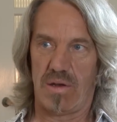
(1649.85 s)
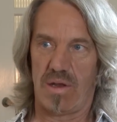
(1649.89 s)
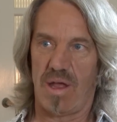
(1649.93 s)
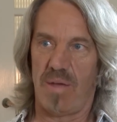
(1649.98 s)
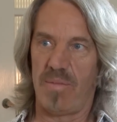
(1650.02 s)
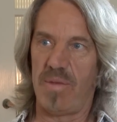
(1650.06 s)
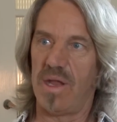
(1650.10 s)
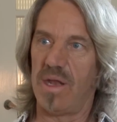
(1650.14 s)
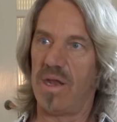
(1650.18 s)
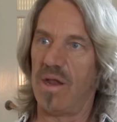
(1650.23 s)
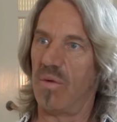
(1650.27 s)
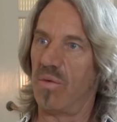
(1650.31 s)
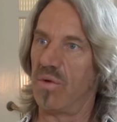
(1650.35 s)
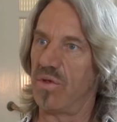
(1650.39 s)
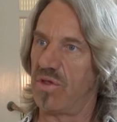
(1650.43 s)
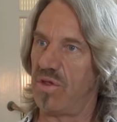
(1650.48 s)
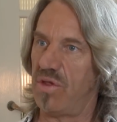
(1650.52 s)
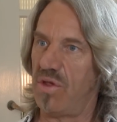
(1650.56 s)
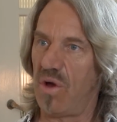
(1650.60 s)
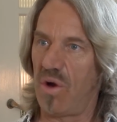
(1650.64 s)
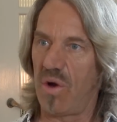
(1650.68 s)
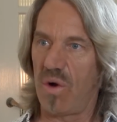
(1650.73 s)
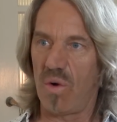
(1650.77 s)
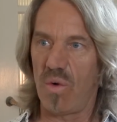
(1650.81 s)
I mean, there was
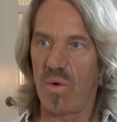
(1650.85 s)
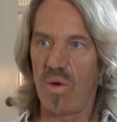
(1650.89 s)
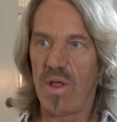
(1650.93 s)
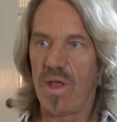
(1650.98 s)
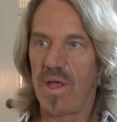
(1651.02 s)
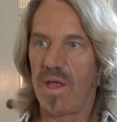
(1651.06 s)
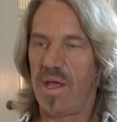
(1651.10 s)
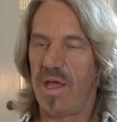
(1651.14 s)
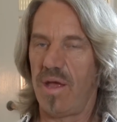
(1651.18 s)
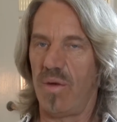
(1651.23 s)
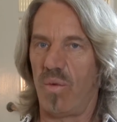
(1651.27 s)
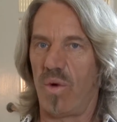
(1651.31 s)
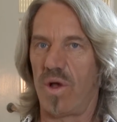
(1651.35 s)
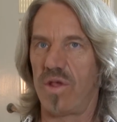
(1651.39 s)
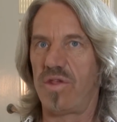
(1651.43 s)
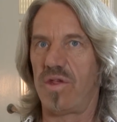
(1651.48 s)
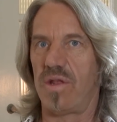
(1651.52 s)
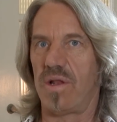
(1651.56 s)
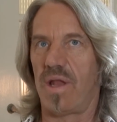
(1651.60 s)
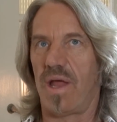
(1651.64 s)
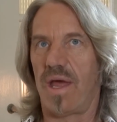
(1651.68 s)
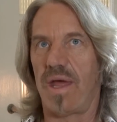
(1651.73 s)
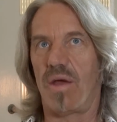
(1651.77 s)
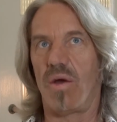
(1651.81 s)
no, it
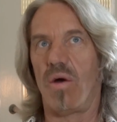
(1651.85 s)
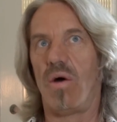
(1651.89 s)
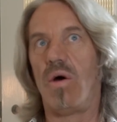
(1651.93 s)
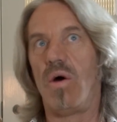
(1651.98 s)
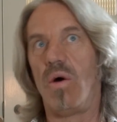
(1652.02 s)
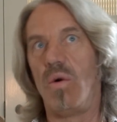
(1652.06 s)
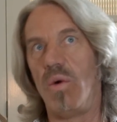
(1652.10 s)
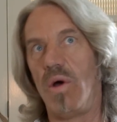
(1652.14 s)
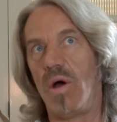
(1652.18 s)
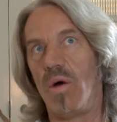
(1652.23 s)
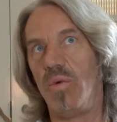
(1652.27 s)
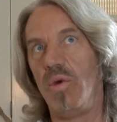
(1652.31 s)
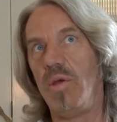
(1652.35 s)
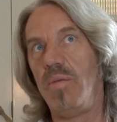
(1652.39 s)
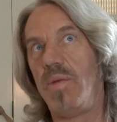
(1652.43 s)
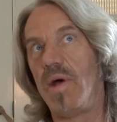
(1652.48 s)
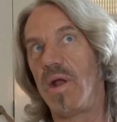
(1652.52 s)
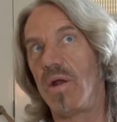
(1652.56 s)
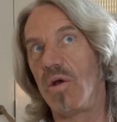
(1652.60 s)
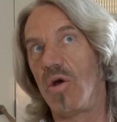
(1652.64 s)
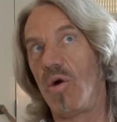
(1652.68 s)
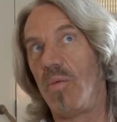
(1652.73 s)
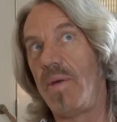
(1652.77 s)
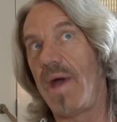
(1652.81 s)
wasn't like, oh, well, we
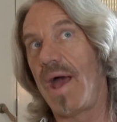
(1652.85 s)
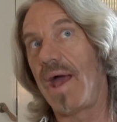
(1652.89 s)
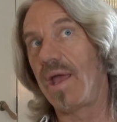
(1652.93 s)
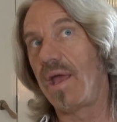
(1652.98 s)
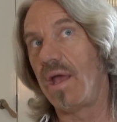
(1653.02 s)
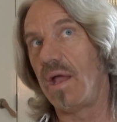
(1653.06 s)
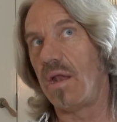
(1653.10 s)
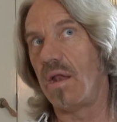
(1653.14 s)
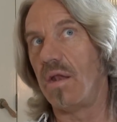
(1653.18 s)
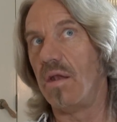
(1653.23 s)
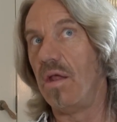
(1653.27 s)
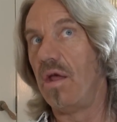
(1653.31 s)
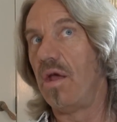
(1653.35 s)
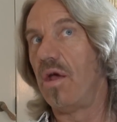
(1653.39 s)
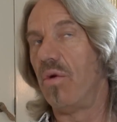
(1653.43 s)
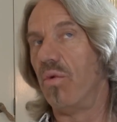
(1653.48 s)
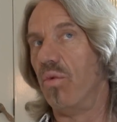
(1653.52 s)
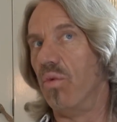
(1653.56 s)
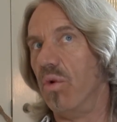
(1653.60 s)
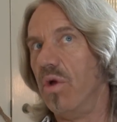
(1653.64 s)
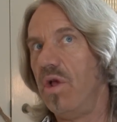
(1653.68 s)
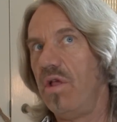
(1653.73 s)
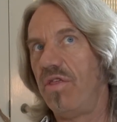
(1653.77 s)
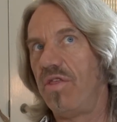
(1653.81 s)
better go back in and
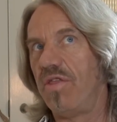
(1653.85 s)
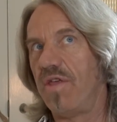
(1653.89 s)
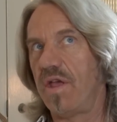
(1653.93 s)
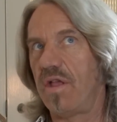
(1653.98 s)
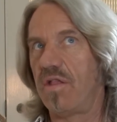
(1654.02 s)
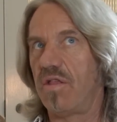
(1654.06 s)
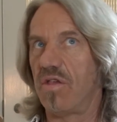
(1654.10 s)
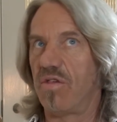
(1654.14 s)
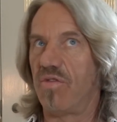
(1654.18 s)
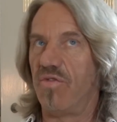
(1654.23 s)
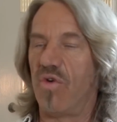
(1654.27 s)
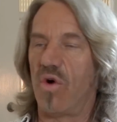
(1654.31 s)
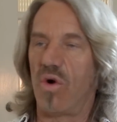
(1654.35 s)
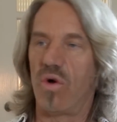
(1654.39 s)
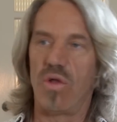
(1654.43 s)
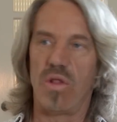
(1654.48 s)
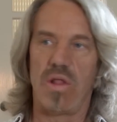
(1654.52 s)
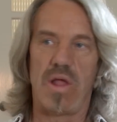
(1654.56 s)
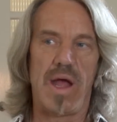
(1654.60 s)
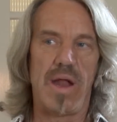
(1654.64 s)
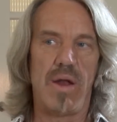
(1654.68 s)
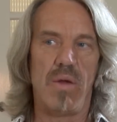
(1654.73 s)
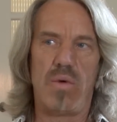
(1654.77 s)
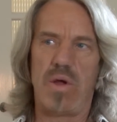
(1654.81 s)
rethink this vocal
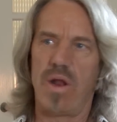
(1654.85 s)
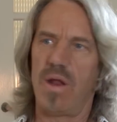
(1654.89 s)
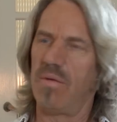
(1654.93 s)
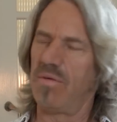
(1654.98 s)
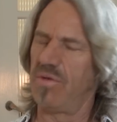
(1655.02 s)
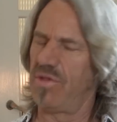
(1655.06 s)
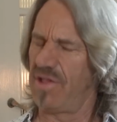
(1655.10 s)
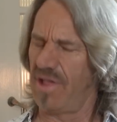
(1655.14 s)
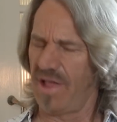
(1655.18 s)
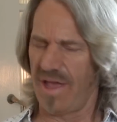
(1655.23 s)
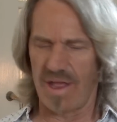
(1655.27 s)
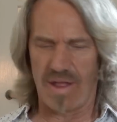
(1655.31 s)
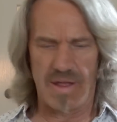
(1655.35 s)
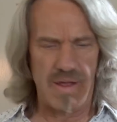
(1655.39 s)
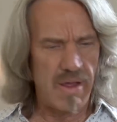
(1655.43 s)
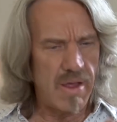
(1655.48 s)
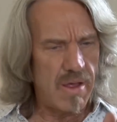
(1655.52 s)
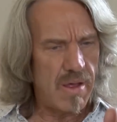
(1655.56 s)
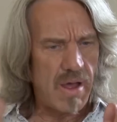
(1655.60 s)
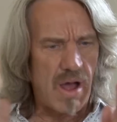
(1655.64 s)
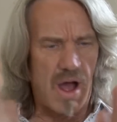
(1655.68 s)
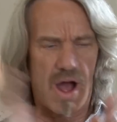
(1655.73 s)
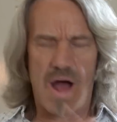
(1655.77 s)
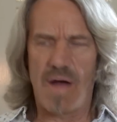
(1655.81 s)
line or what. It was like,
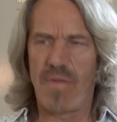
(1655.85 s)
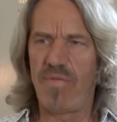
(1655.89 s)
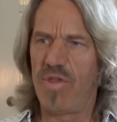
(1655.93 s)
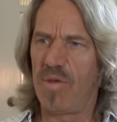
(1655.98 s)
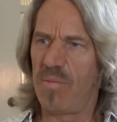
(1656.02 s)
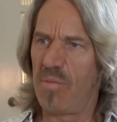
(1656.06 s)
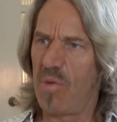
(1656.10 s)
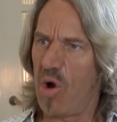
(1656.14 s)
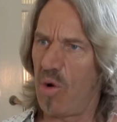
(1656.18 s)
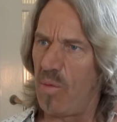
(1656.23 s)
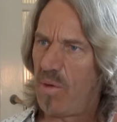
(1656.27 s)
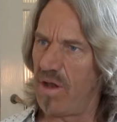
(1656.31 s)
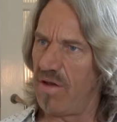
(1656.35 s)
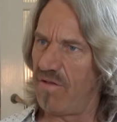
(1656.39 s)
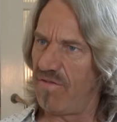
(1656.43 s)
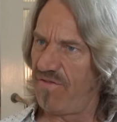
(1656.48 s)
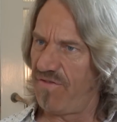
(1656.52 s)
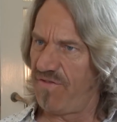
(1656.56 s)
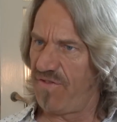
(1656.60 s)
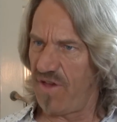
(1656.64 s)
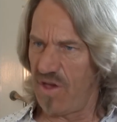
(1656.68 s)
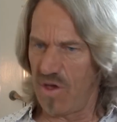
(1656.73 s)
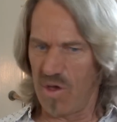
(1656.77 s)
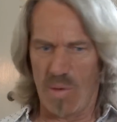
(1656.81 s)
of the moment,
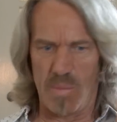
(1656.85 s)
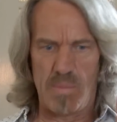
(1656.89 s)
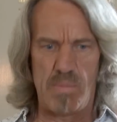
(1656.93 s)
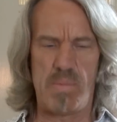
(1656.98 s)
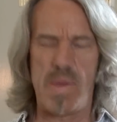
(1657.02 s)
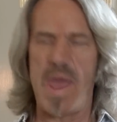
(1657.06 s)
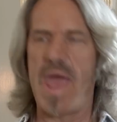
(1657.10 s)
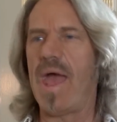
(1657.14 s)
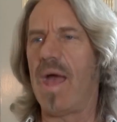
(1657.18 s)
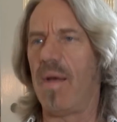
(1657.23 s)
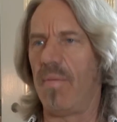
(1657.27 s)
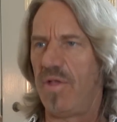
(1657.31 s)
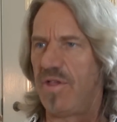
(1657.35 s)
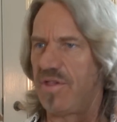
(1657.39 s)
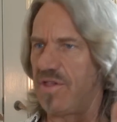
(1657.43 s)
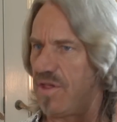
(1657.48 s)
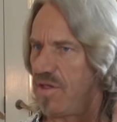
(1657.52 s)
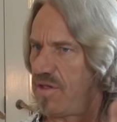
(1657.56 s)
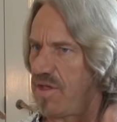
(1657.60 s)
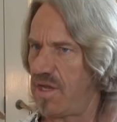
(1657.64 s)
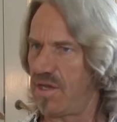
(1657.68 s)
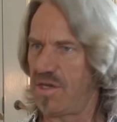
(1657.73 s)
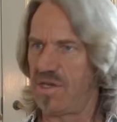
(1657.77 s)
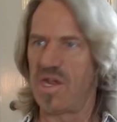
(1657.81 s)
feel, bam, this
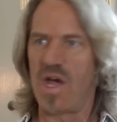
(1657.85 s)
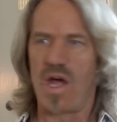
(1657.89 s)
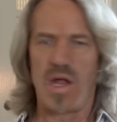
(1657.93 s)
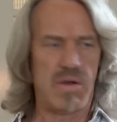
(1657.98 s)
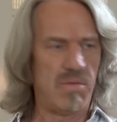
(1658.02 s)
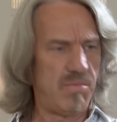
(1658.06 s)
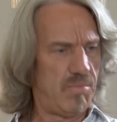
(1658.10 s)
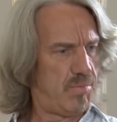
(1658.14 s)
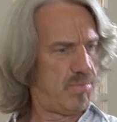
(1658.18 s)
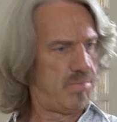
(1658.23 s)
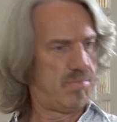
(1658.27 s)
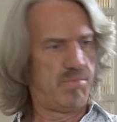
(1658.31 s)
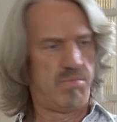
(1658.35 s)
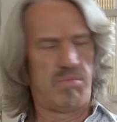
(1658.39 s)
is it, done.